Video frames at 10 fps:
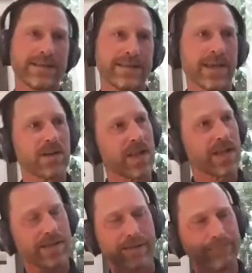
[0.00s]
tell,
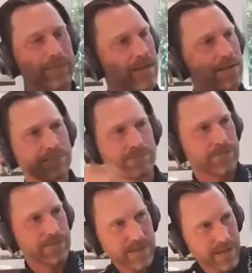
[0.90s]
like, in
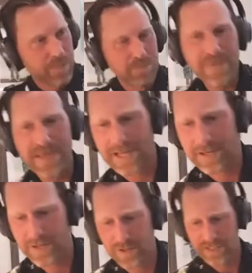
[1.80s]
a minute,
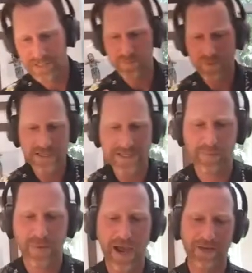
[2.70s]
explain
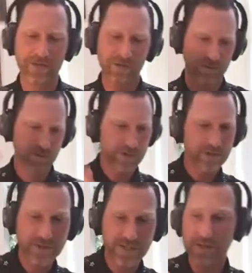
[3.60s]
that path, because you were
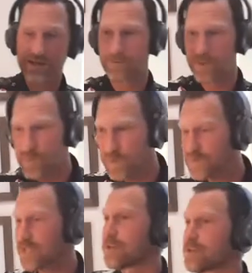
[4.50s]
director of sales, then VP of
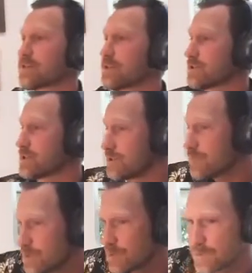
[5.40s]
sales, then
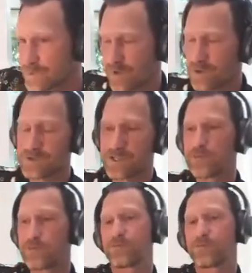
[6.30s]
chief human resource or chief